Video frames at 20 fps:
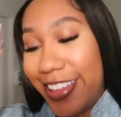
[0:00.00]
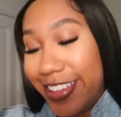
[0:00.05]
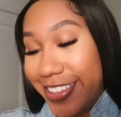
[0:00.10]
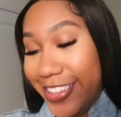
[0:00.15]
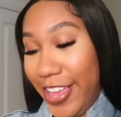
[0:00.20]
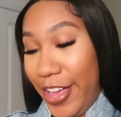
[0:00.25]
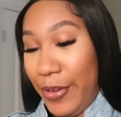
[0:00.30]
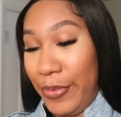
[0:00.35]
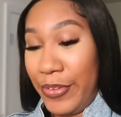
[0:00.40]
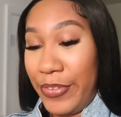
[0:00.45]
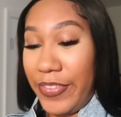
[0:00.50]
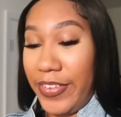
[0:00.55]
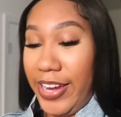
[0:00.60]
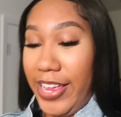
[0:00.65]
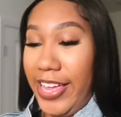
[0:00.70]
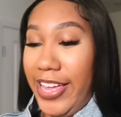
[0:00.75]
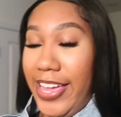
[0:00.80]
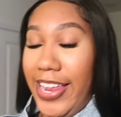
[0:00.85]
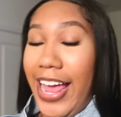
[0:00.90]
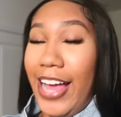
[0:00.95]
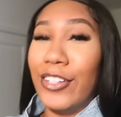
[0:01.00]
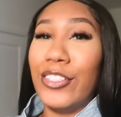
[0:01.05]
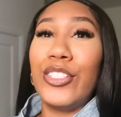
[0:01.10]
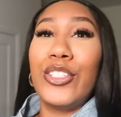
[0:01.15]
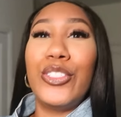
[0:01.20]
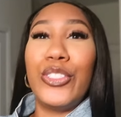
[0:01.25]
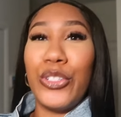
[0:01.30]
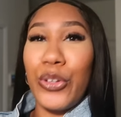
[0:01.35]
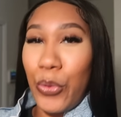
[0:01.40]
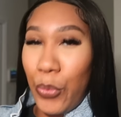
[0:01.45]
Yeah, we finna head out the
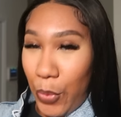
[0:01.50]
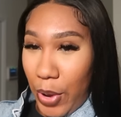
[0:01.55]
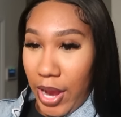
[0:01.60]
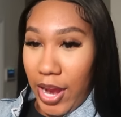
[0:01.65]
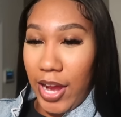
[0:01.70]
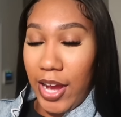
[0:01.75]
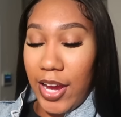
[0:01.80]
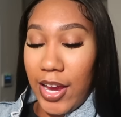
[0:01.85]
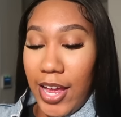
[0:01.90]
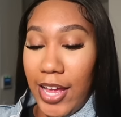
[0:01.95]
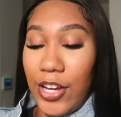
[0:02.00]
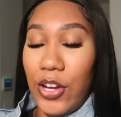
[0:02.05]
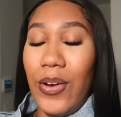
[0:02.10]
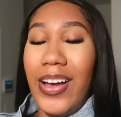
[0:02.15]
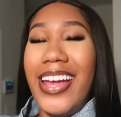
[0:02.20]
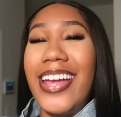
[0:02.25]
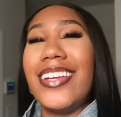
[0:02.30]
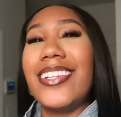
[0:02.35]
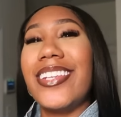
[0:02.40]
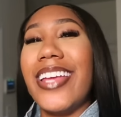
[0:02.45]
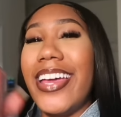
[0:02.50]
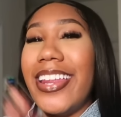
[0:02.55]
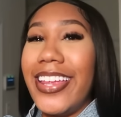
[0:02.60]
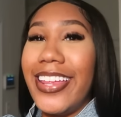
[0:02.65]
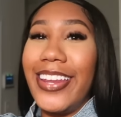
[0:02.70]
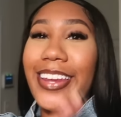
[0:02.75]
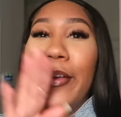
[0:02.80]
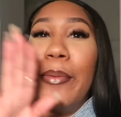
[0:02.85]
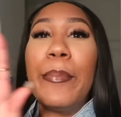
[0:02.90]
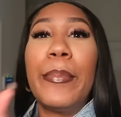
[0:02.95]
door. I know I ain't checked
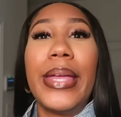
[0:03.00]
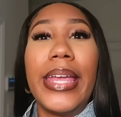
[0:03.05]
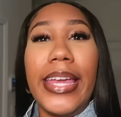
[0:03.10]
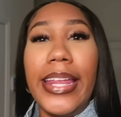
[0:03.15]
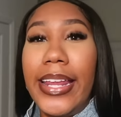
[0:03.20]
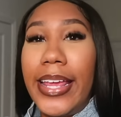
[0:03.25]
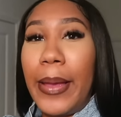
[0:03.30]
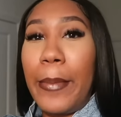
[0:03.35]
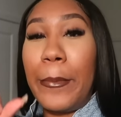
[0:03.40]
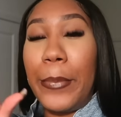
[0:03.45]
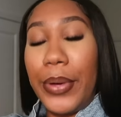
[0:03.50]
in a minute,